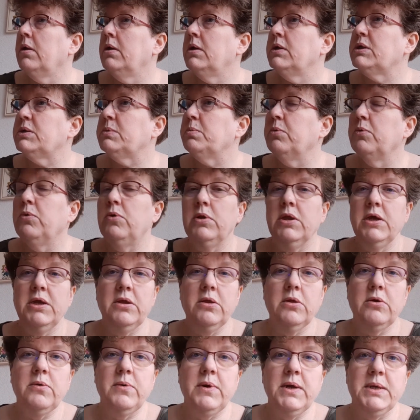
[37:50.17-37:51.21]
small
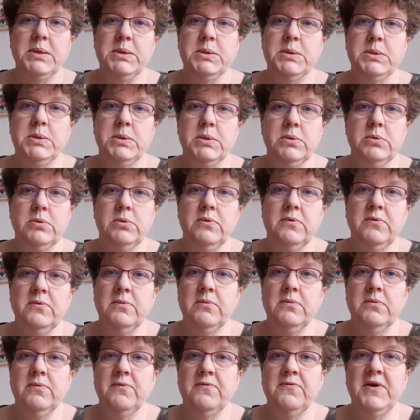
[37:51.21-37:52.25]
little quests
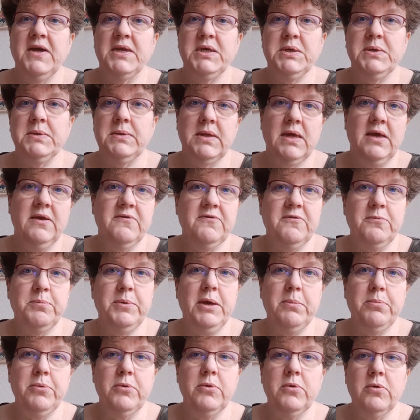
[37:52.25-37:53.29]
to fetch things for
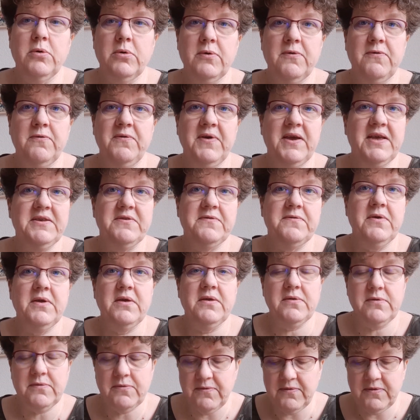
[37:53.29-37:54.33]
people or fix
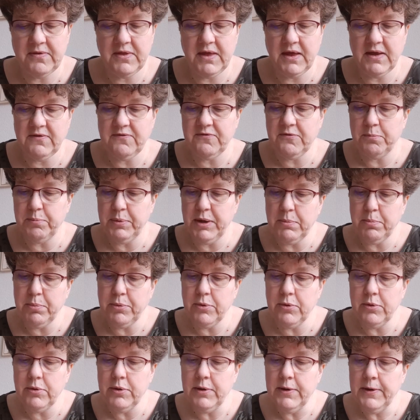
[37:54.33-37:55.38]
things for
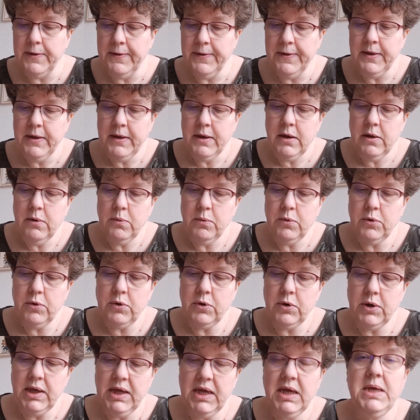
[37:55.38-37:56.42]
people
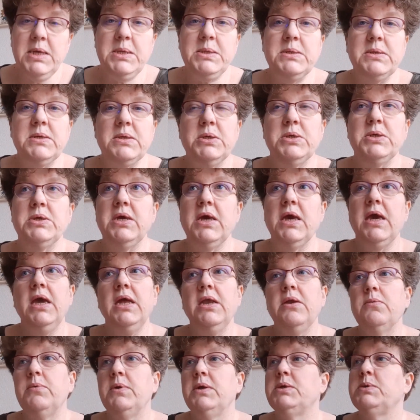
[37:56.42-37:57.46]
were East
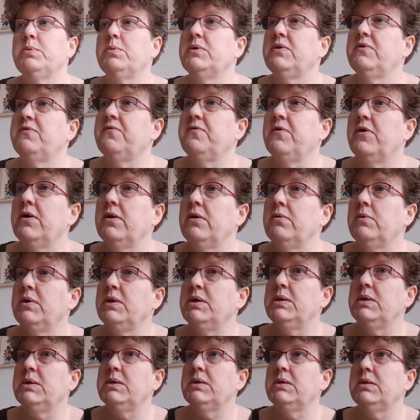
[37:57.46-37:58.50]
Shade, which was fun,
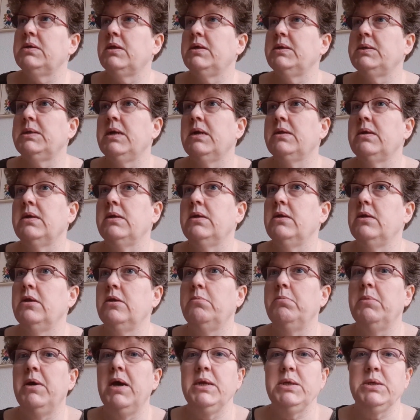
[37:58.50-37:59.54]
which is set in an
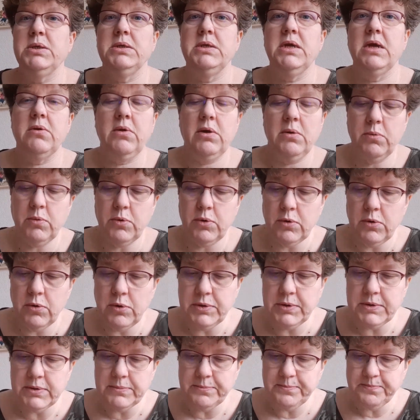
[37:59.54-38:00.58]
imaginary world.